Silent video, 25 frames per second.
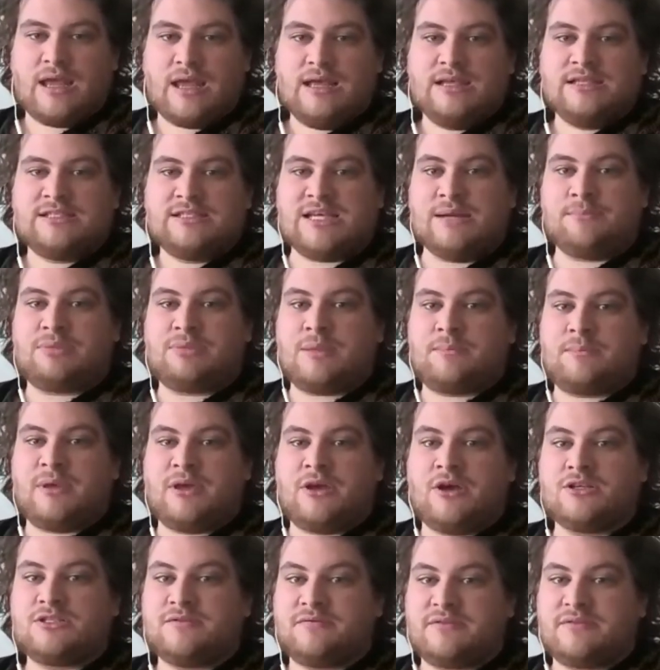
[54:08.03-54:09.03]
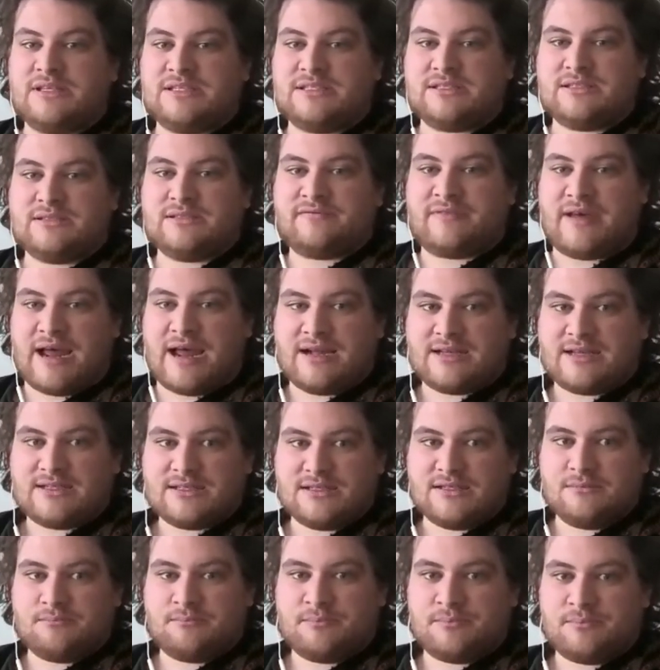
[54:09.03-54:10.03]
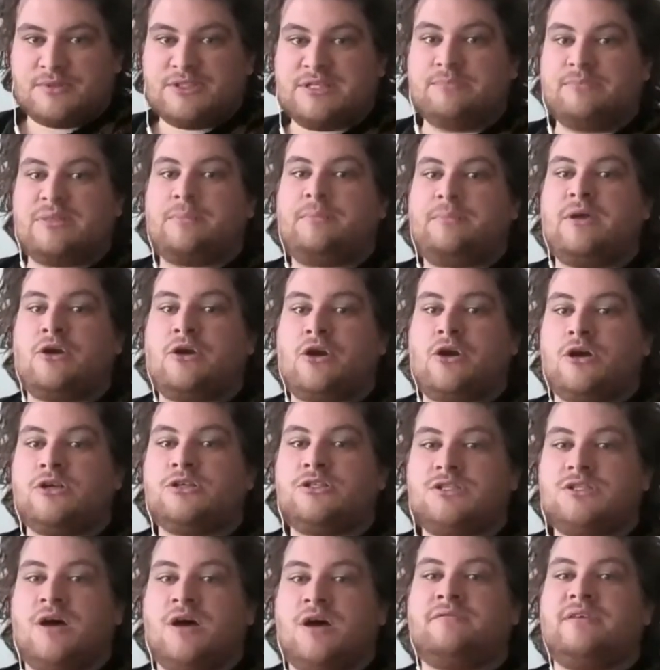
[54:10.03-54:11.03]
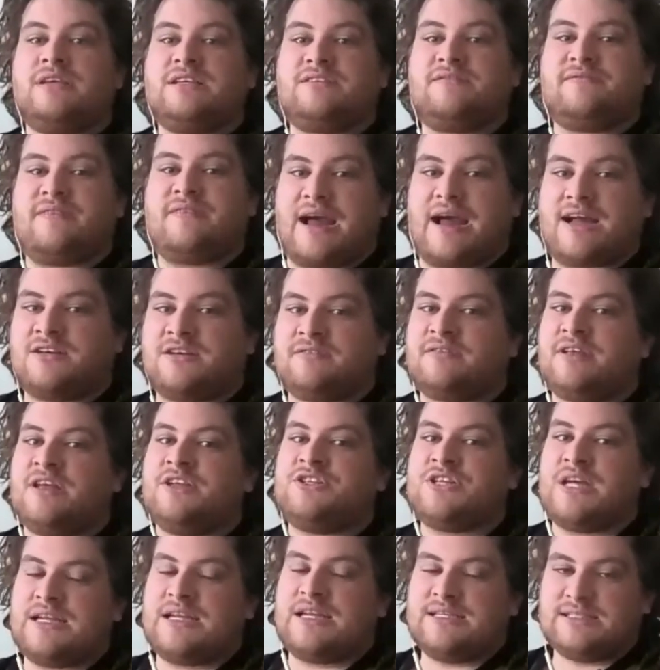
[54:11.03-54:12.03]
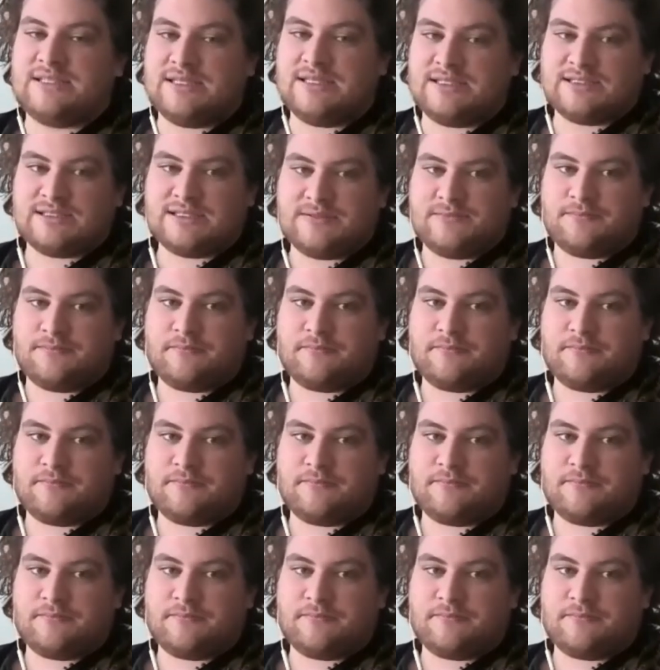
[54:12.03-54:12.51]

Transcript: simply because of this fact, simply because of this fact of their genesis.